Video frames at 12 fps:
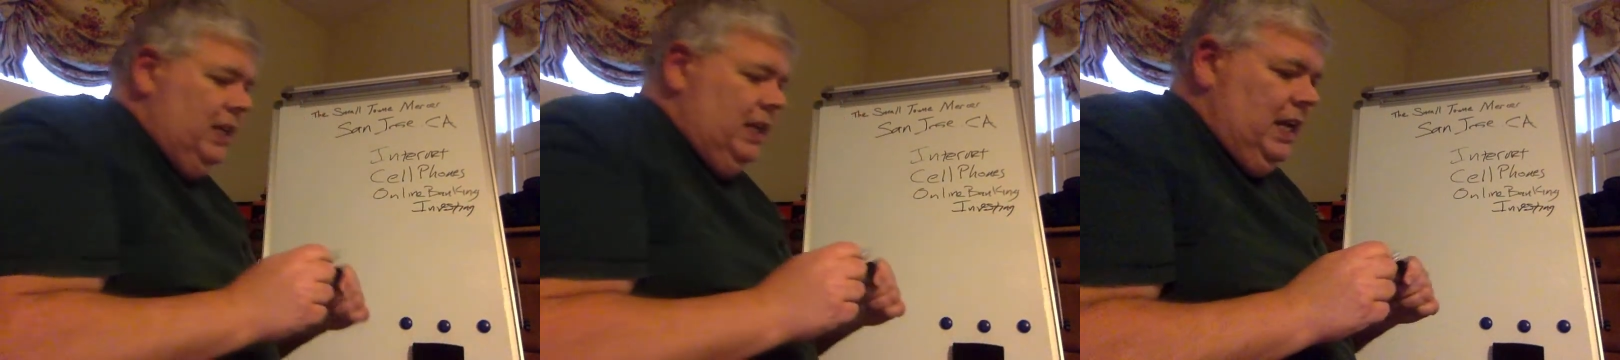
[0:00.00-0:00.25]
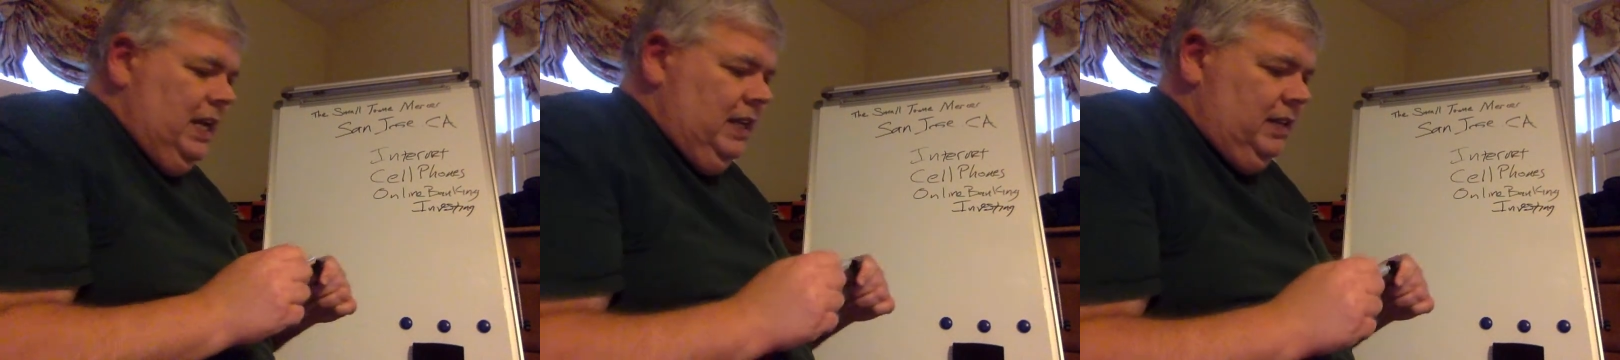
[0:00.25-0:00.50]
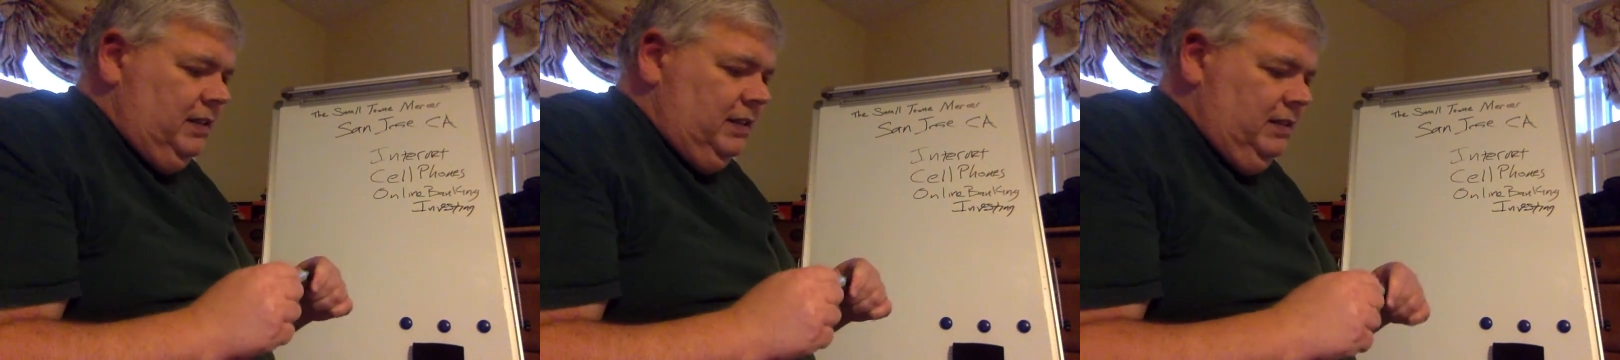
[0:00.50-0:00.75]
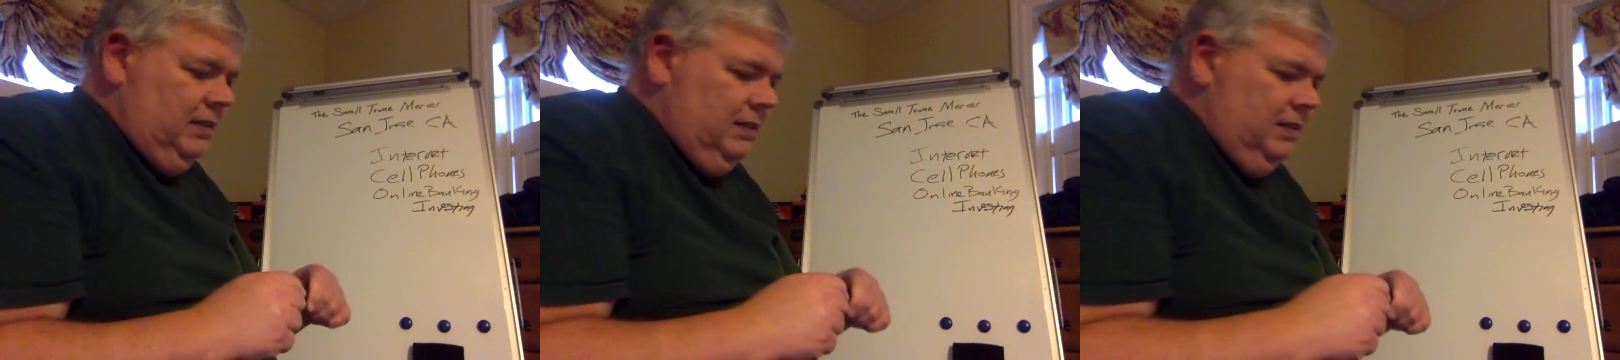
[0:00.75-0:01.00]
and 8.
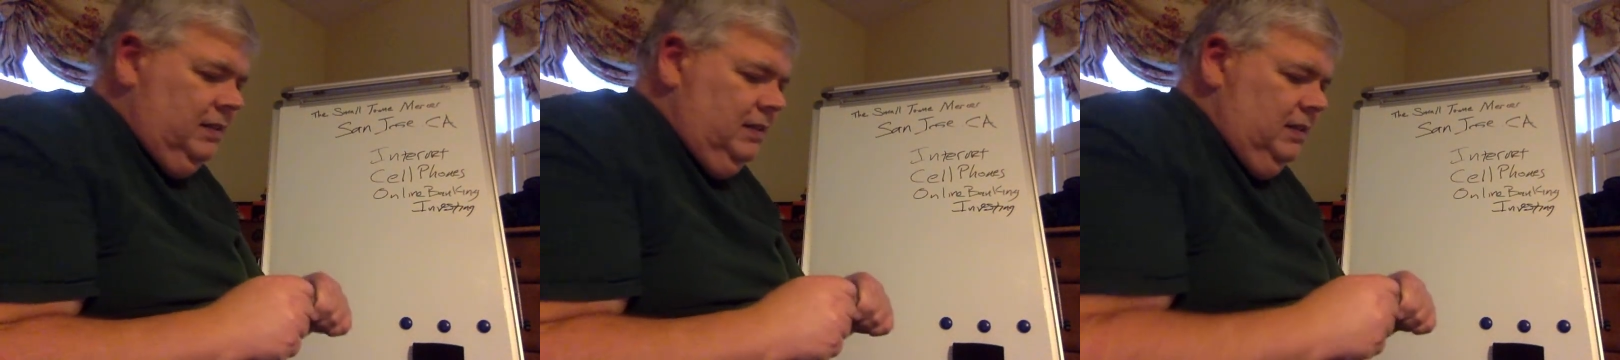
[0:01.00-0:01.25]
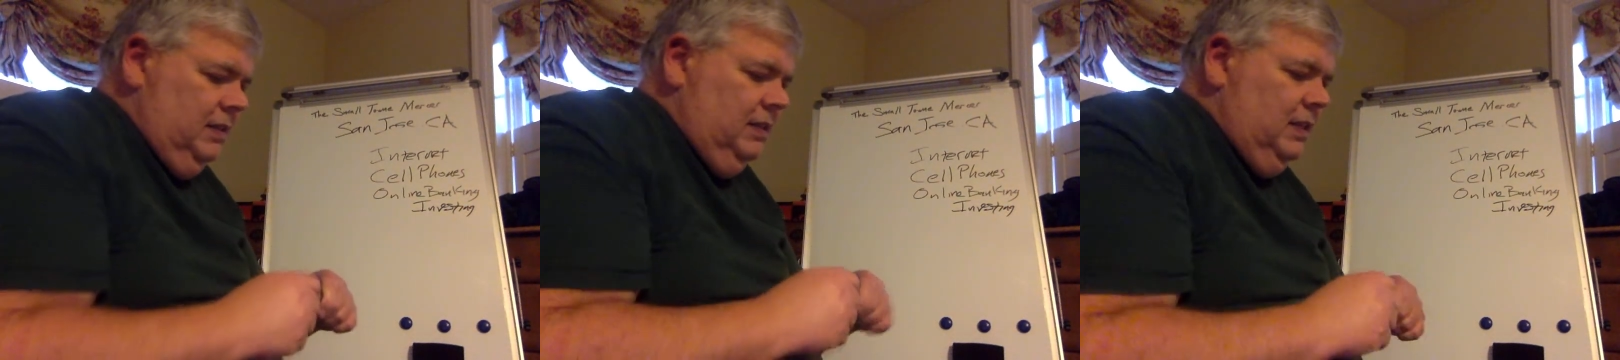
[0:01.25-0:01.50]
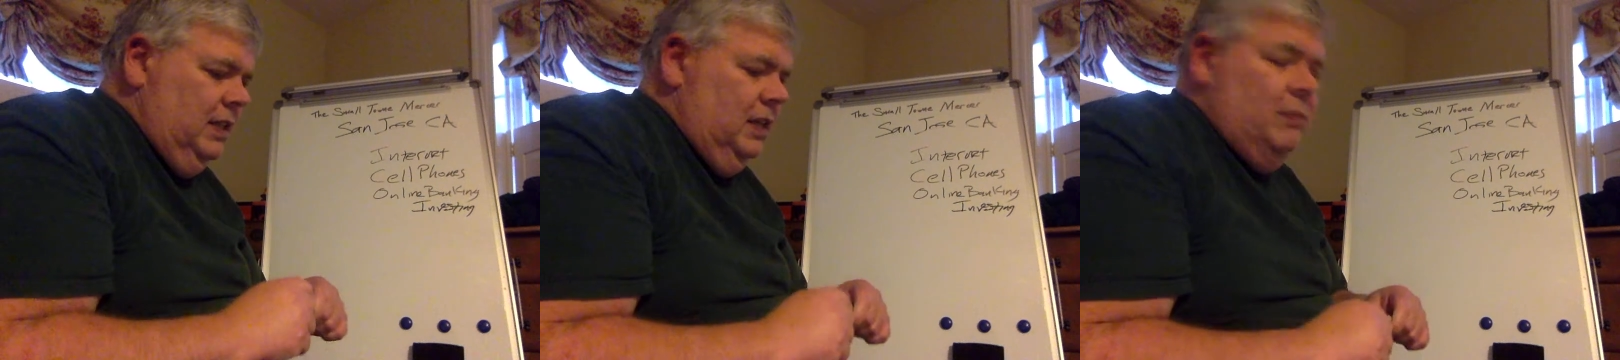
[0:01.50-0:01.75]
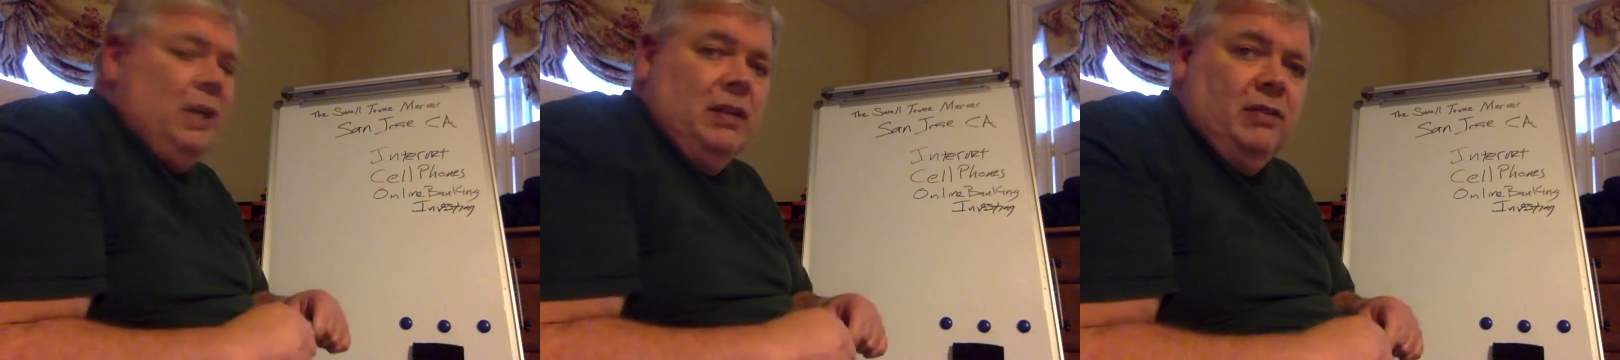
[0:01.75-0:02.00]
And it
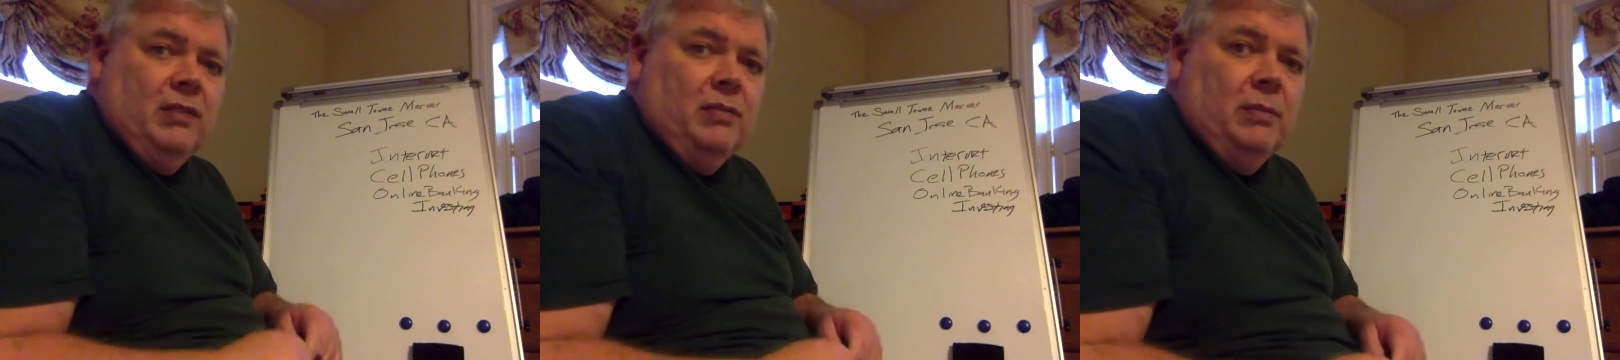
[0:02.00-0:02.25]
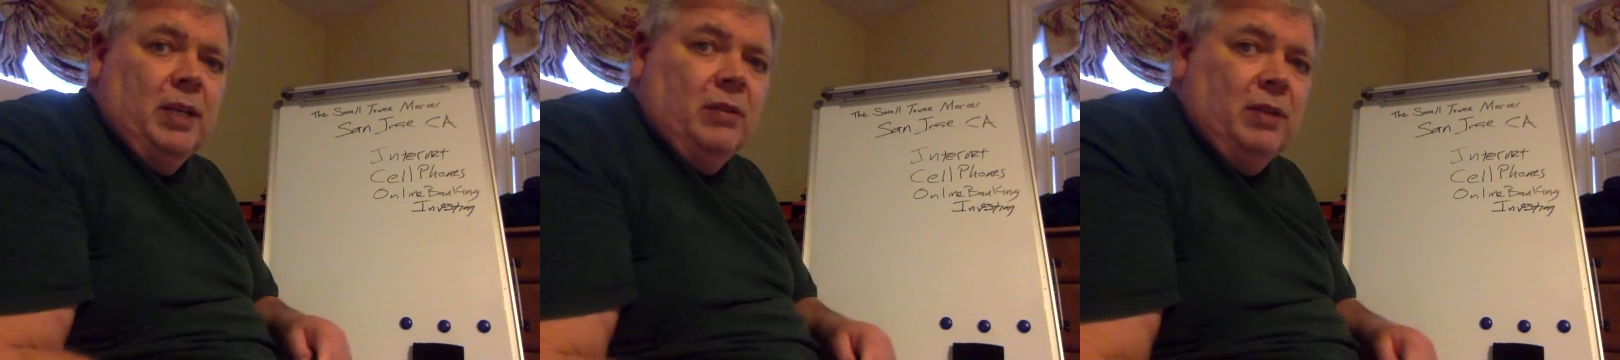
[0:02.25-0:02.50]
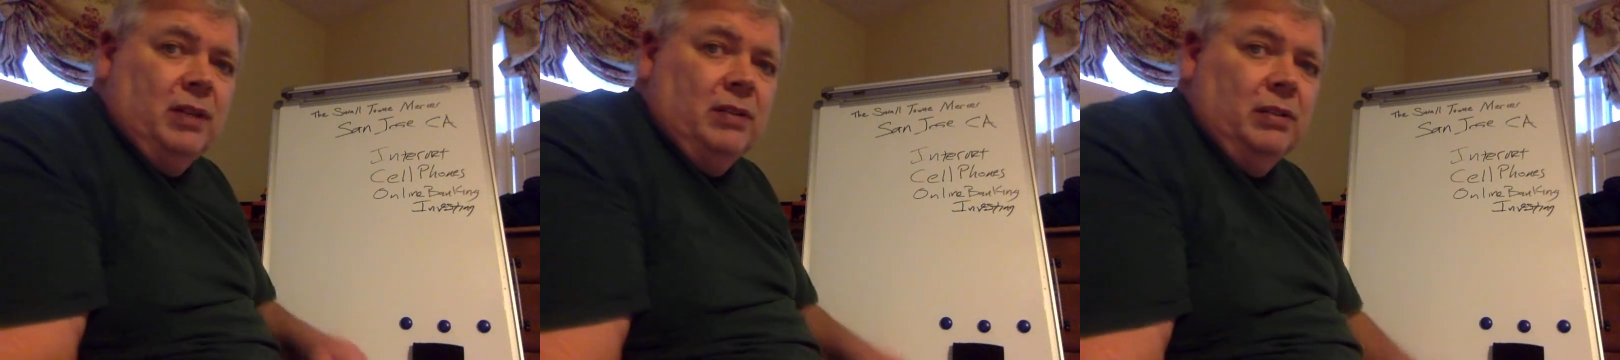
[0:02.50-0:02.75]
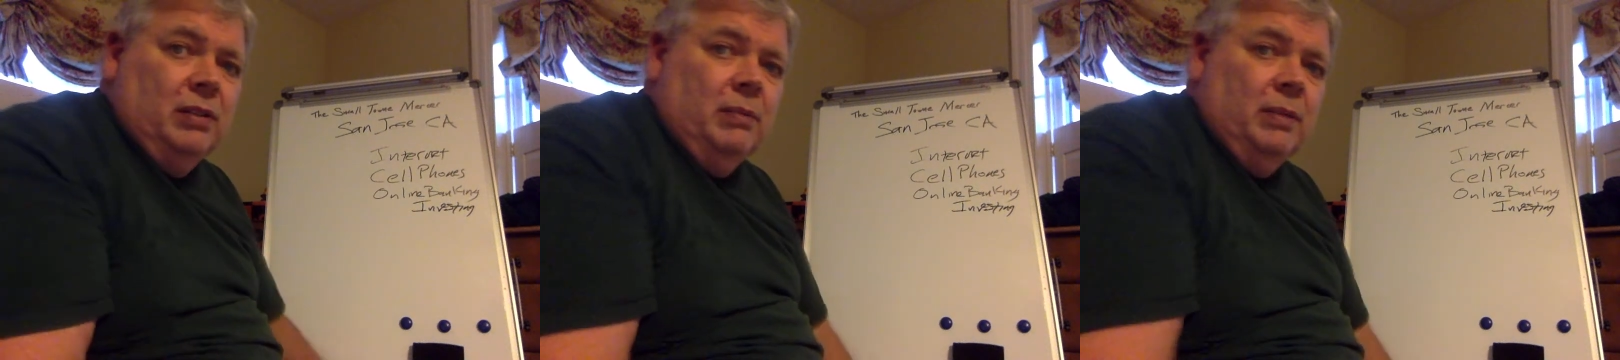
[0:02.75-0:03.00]
may have even been around a
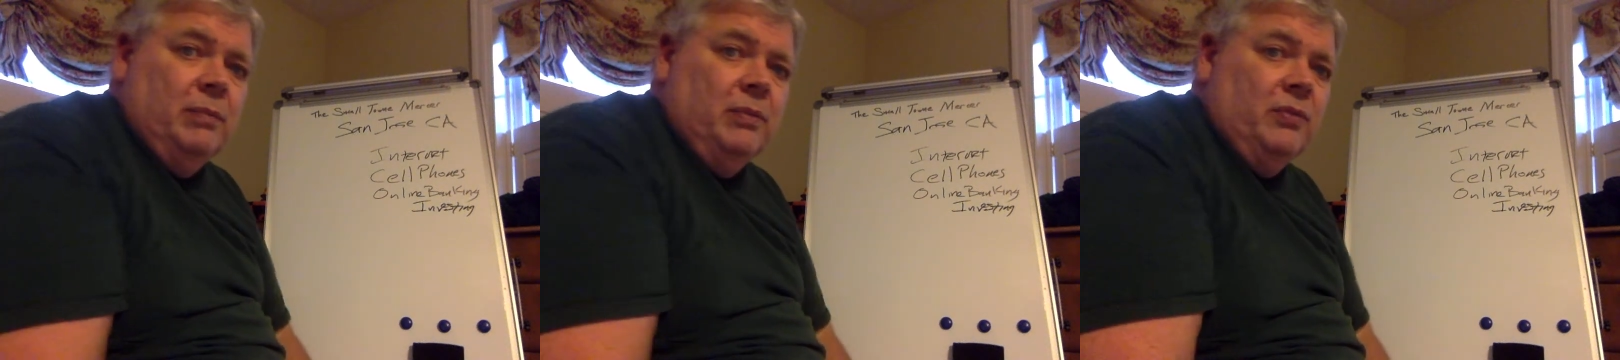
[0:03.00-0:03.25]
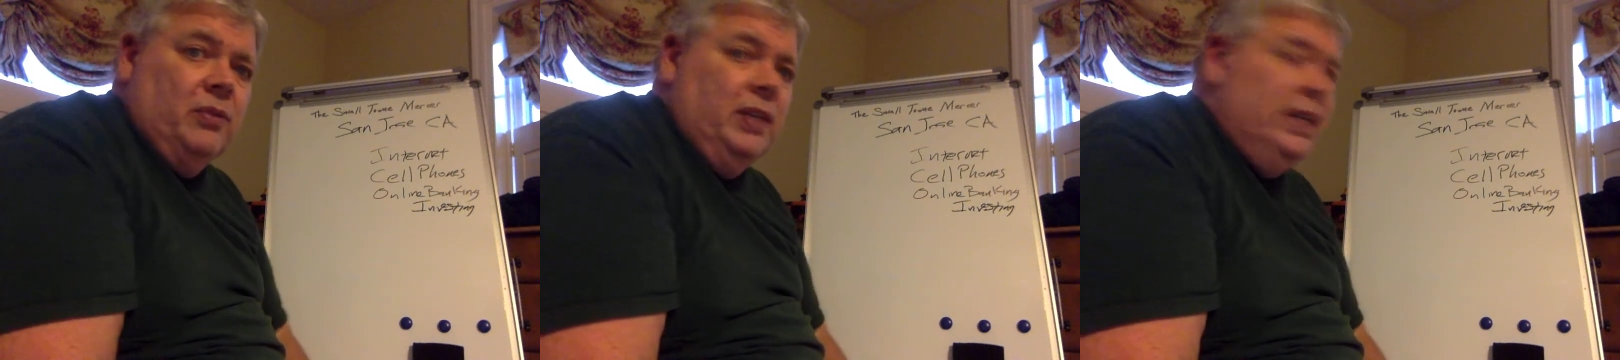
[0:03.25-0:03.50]
little bit before